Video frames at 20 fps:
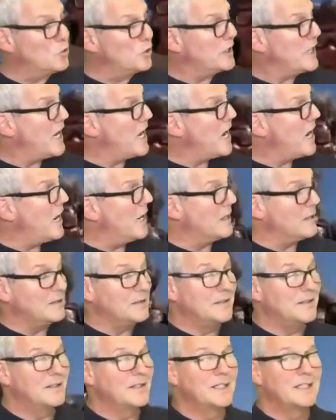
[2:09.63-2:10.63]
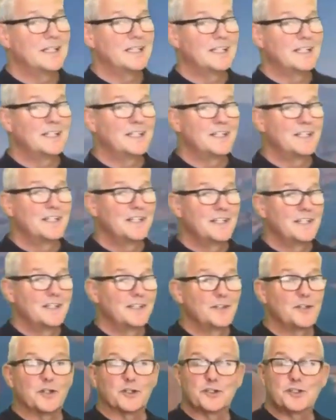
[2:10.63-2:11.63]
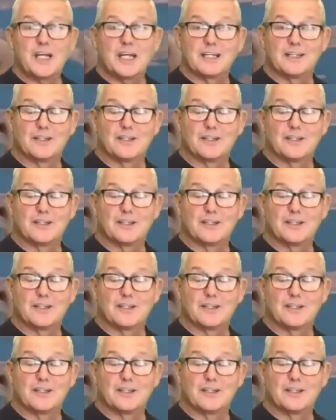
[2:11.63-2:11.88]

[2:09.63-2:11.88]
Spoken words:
yeah, to a certain